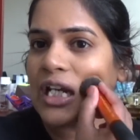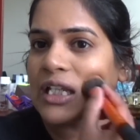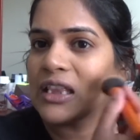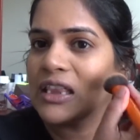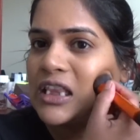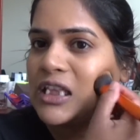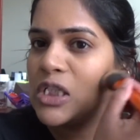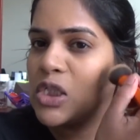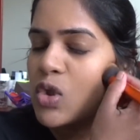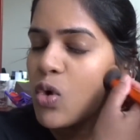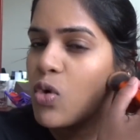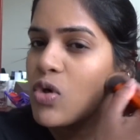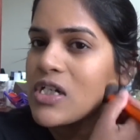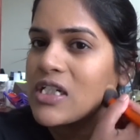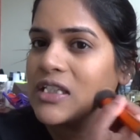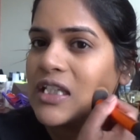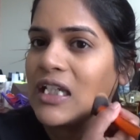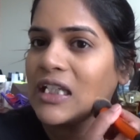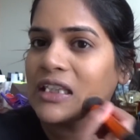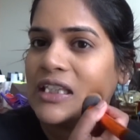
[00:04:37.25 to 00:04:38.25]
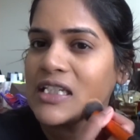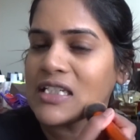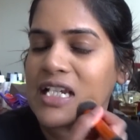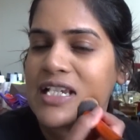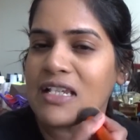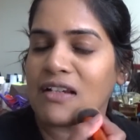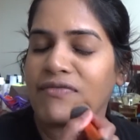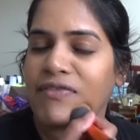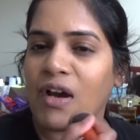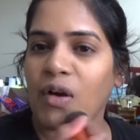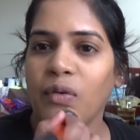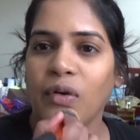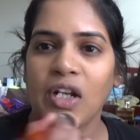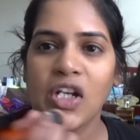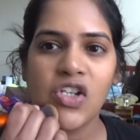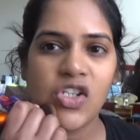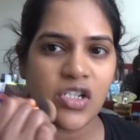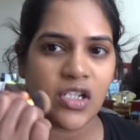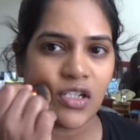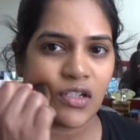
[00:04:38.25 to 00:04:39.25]
I don't think this is a
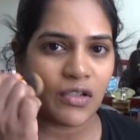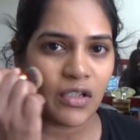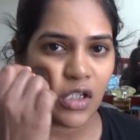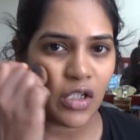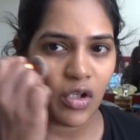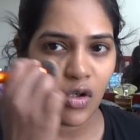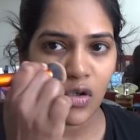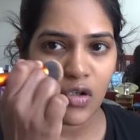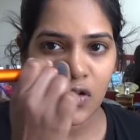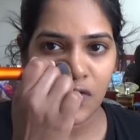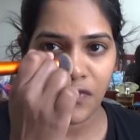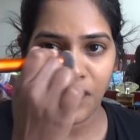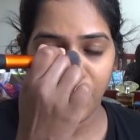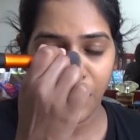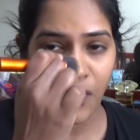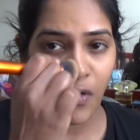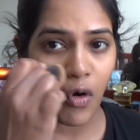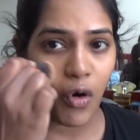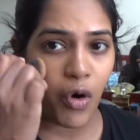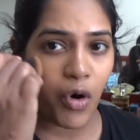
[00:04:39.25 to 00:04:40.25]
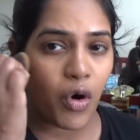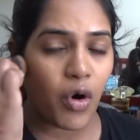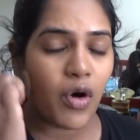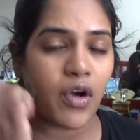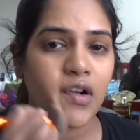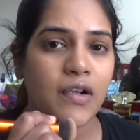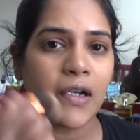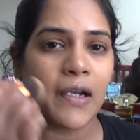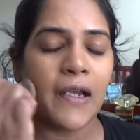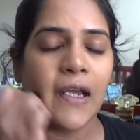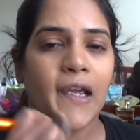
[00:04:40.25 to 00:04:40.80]
foundation good for